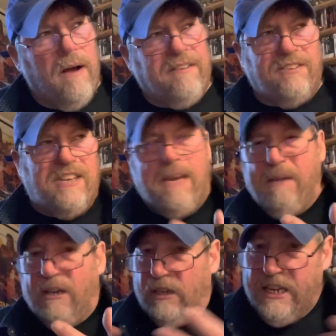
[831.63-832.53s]

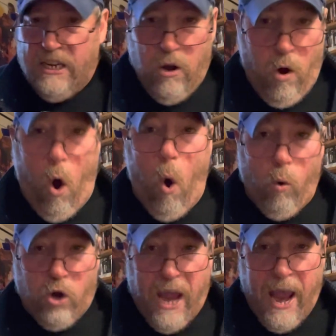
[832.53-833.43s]
seemingly
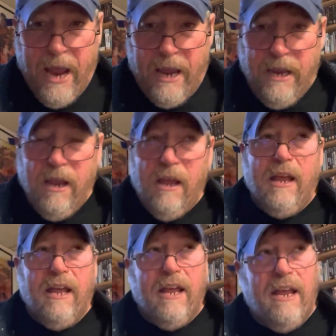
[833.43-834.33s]
okay
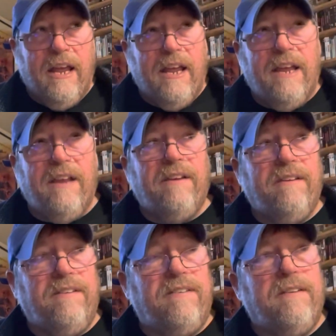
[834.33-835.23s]

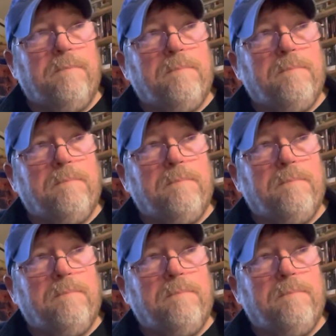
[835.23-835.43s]
is